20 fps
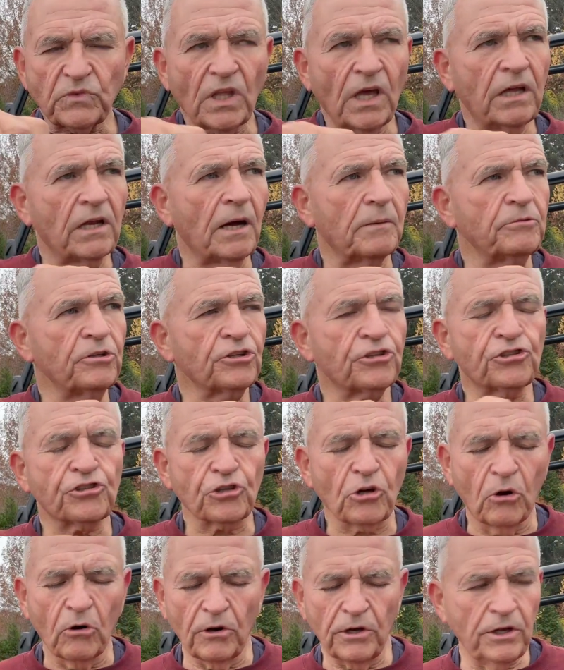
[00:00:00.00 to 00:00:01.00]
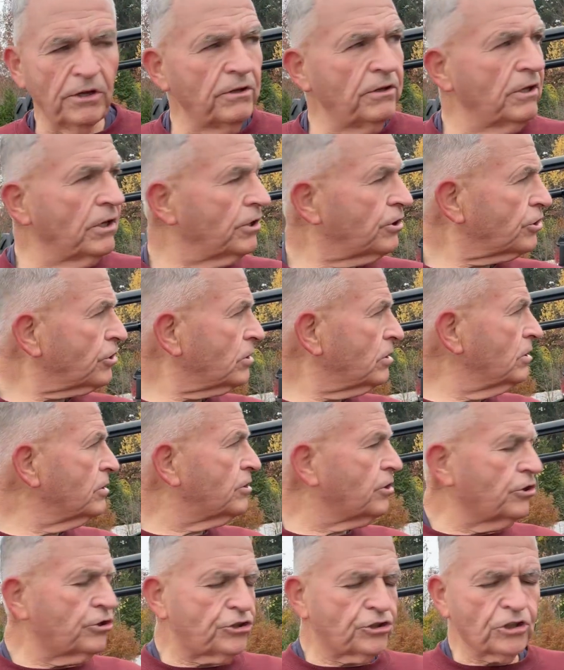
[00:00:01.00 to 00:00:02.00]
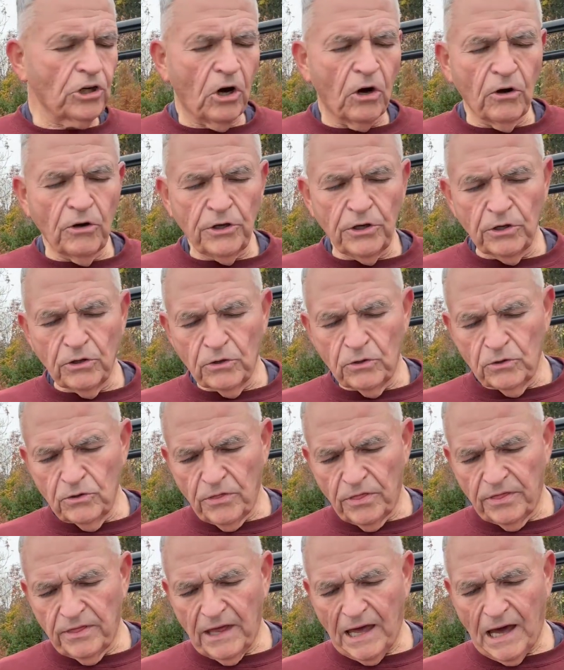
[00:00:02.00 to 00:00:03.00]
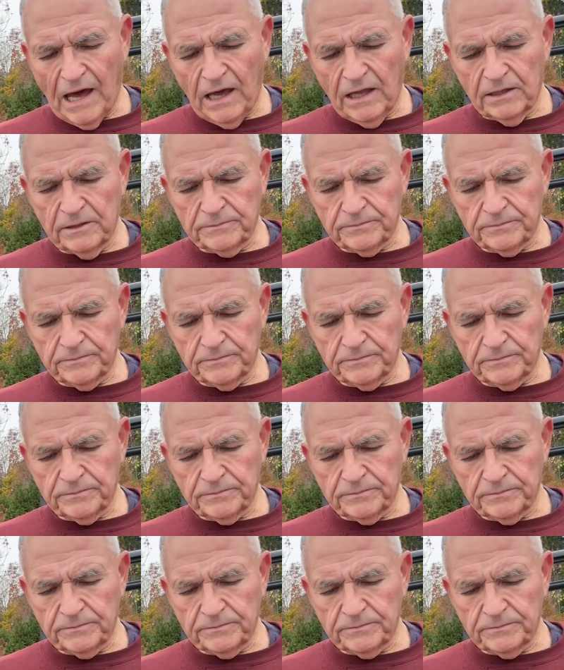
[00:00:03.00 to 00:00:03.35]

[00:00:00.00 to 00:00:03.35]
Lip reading: I'm just showing you this to show you that